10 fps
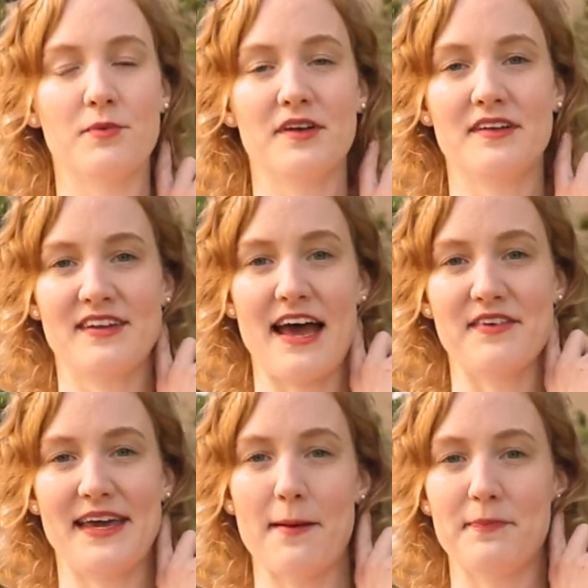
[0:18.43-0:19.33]
You want to
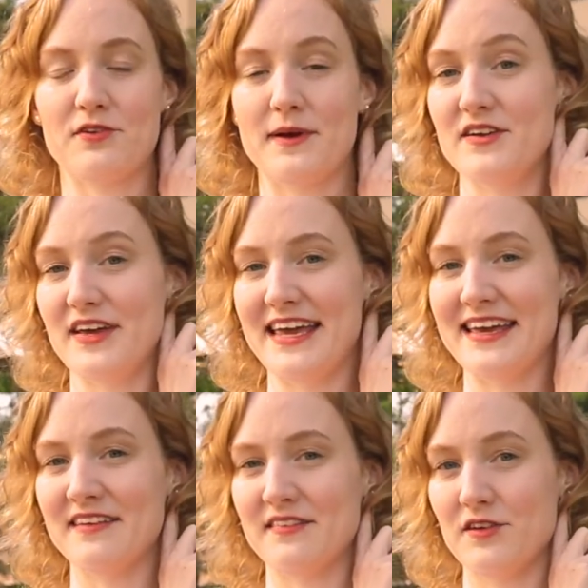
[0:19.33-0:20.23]
have a gap between your
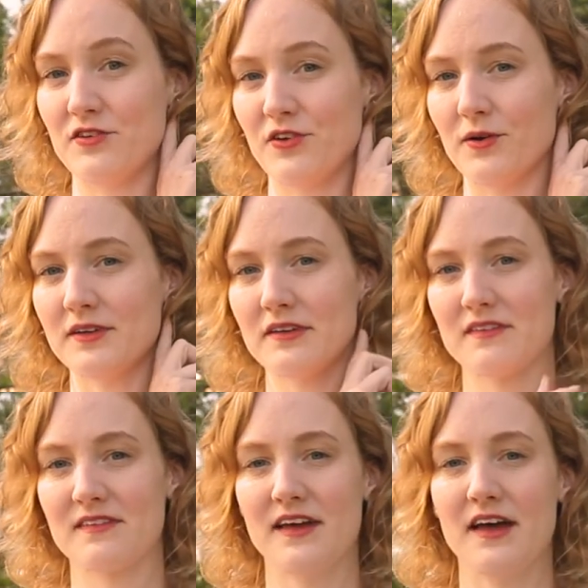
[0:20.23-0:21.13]
ears and your
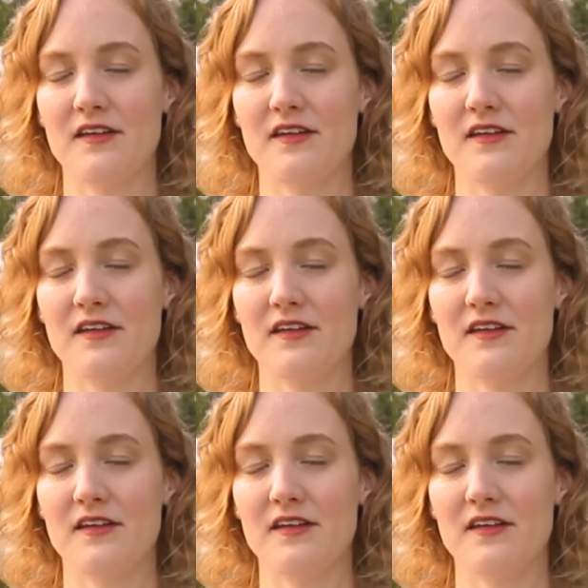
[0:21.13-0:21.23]
shoulders.